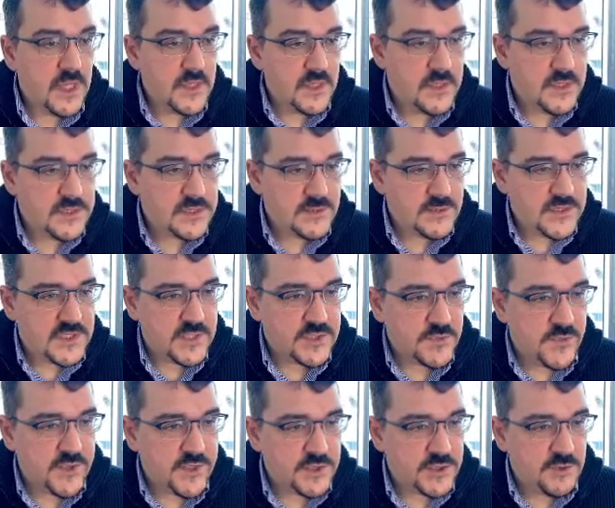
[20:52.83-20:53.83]
So it says,
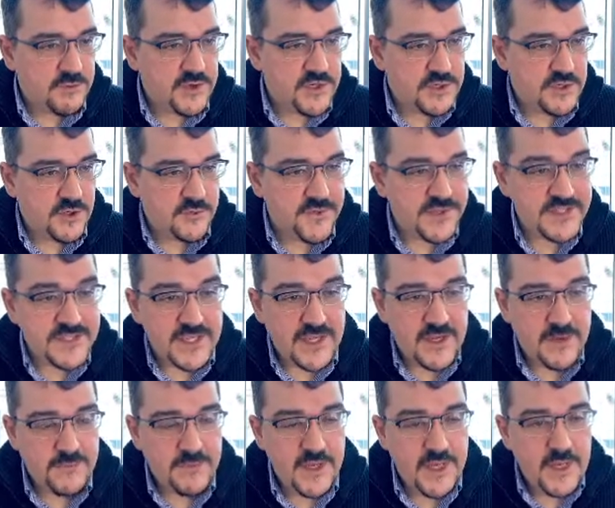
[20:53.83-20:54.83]
when is our midterm
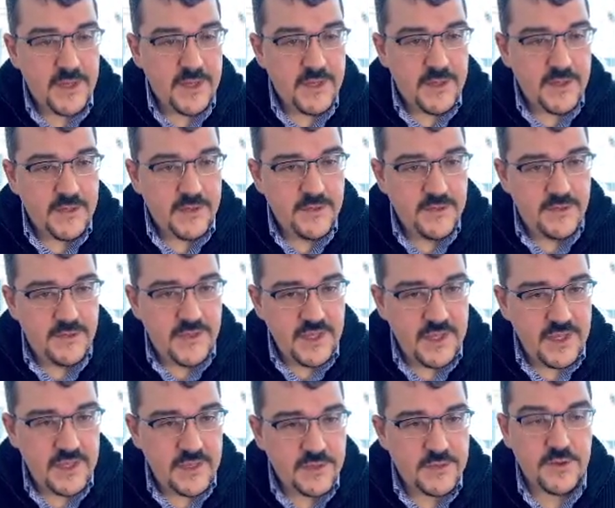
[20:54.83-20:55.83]
exam?
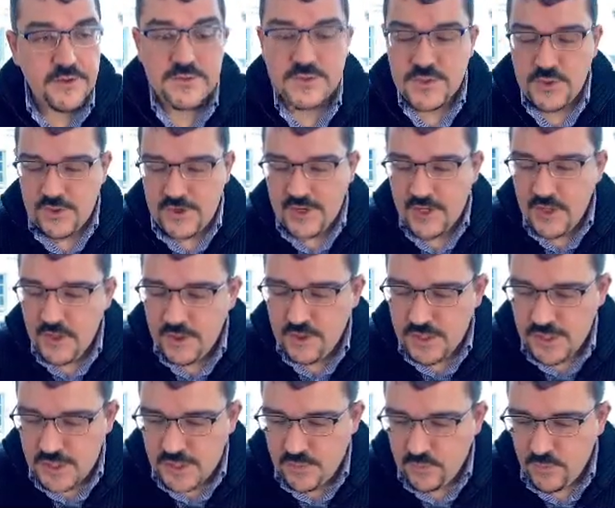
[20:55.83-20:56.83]

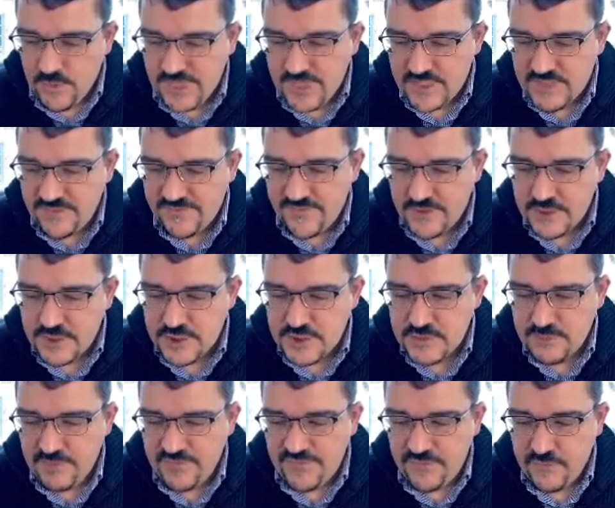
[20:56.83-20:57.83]
We'll get to functions
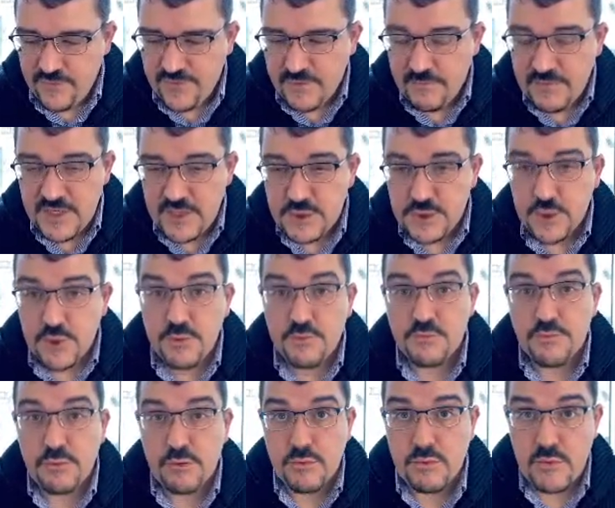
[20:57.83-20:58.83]
before the midterm
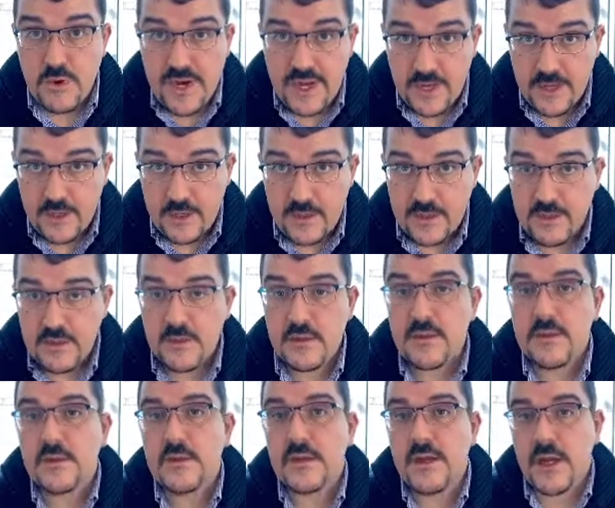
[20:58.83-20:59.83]
break,
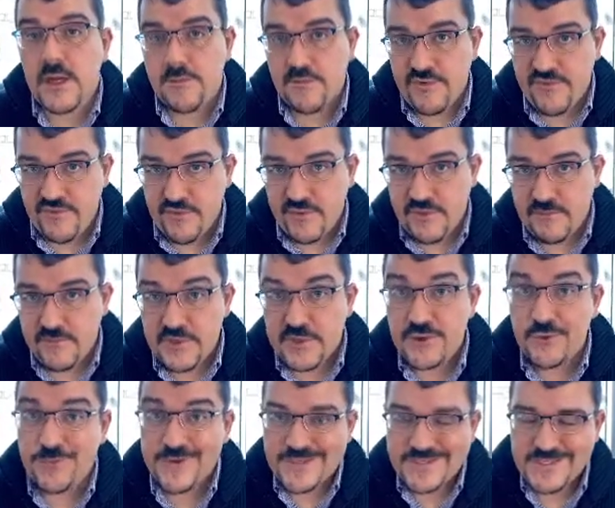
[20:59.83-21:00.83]
not before the
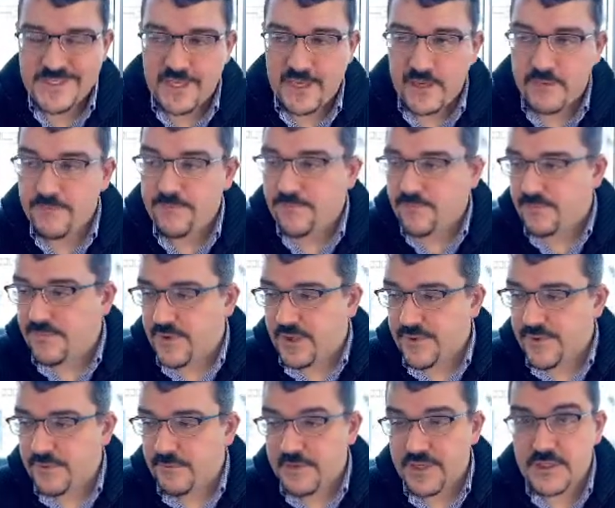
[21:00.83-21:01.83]
midterm exam. But
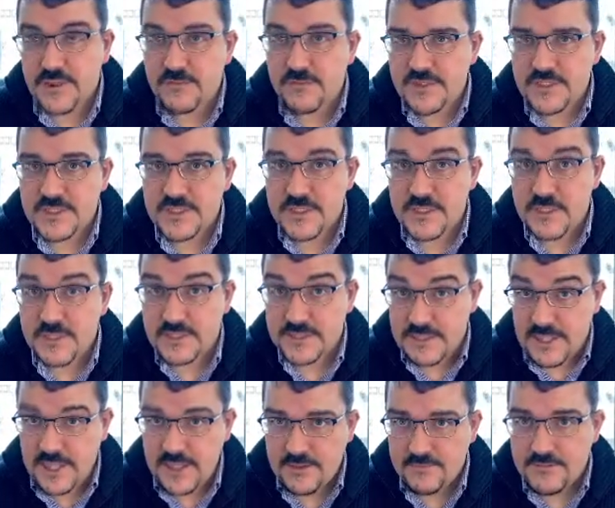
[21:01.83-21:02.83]
the midterm
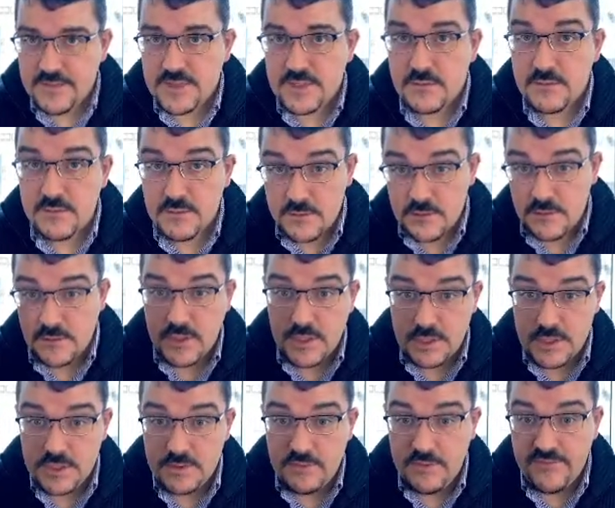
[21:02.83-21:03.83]
exams, there are
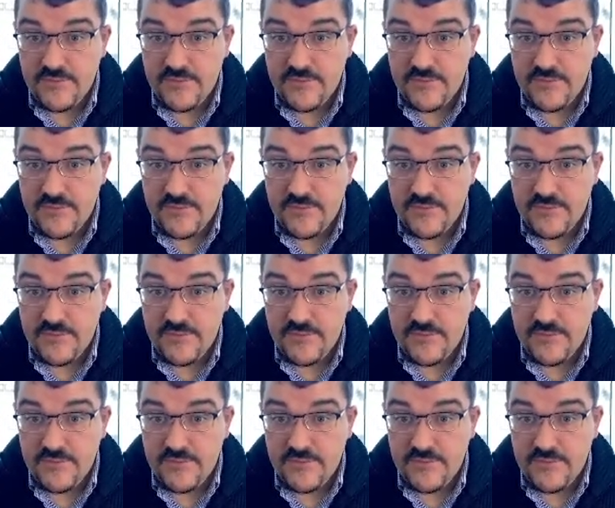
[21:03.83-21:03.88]
two of